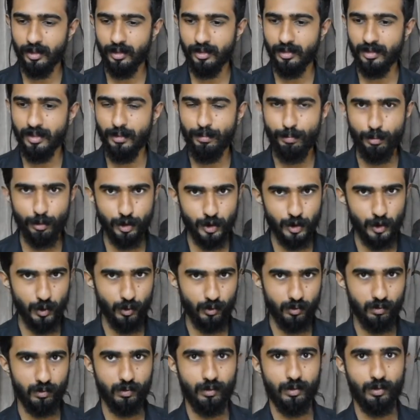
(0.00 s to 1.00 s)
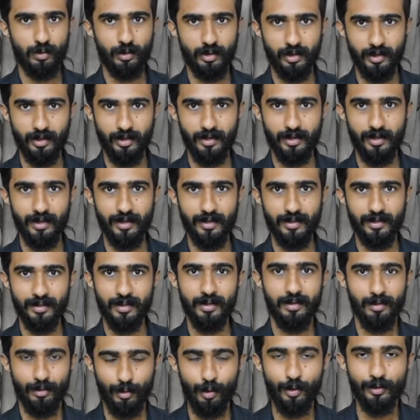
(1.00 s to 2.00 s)
they push you uh,
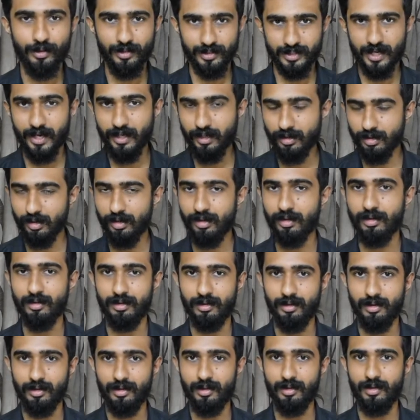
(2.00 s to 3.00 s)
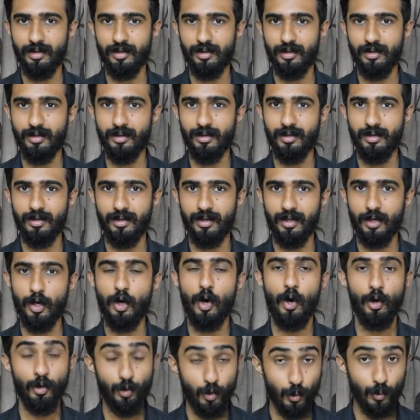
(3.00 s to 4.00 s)
in on cycle
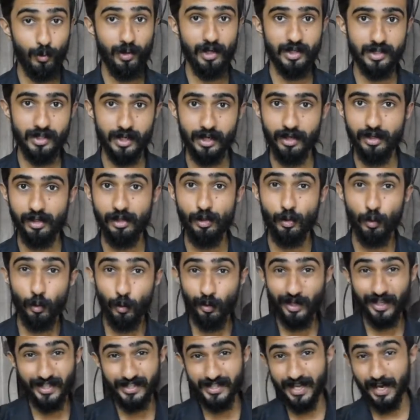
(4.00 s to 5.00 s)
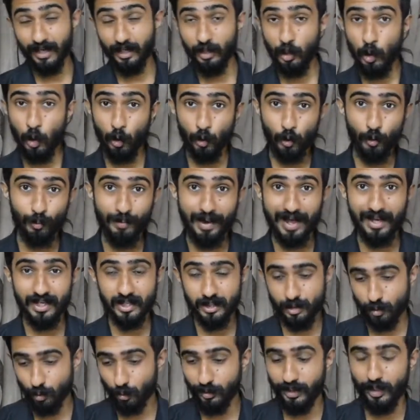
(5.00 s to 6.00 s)
or on two wheeler cycle you don't exactly know how to
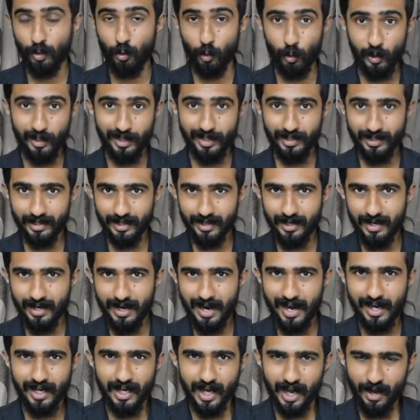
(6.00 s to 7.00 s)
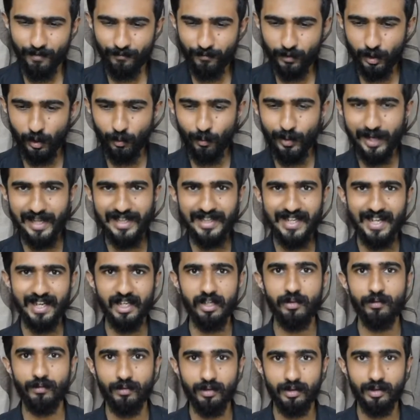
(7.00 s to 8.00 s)
balance so they hold it and after a while they
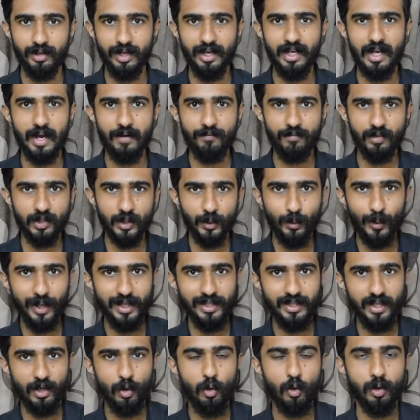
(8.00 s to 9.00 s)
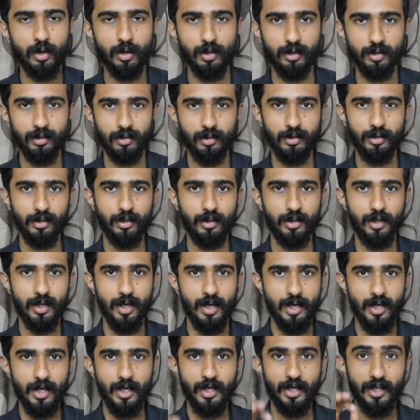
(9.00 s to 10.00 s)
leave and after the while they hold
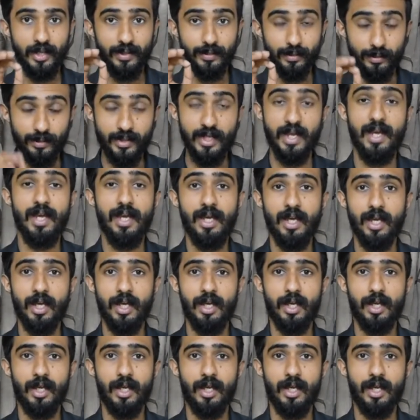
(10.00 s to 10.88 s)
they